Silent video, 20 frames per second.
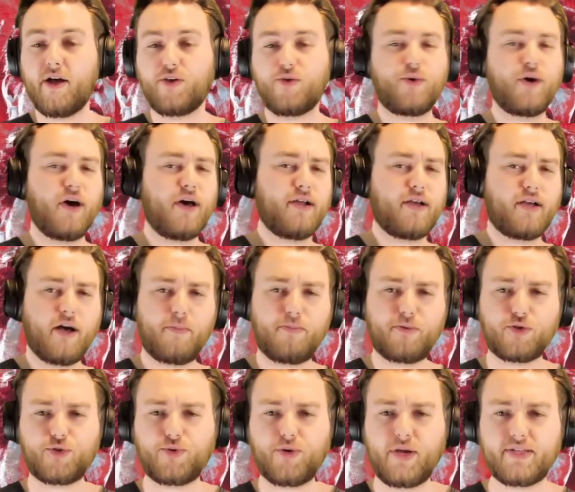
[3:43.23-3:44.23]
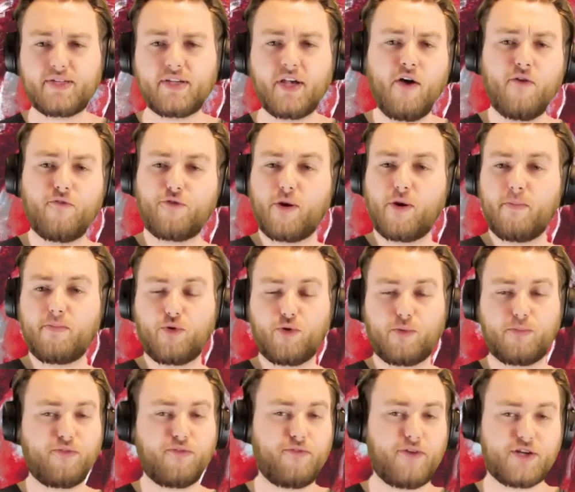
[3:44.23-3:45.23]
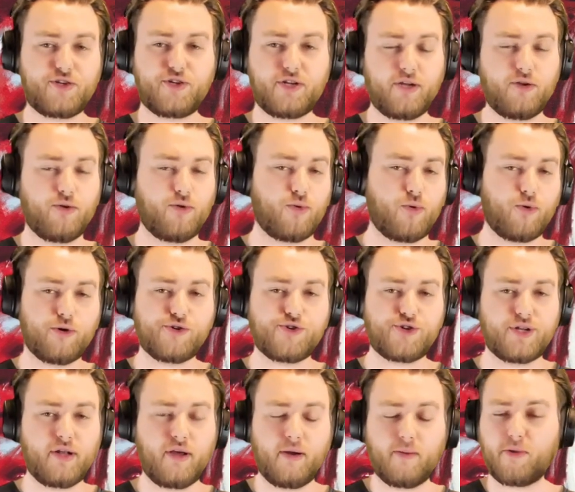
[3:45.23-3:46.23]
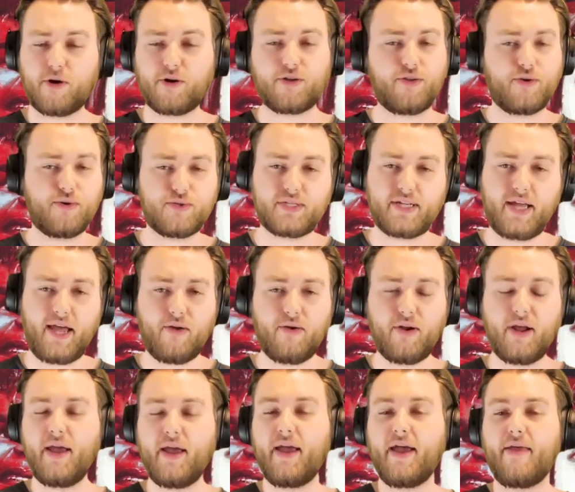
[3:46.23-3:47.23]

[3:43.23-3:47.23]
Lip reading: You got a couple traits from your profession and your origin. Mark those down.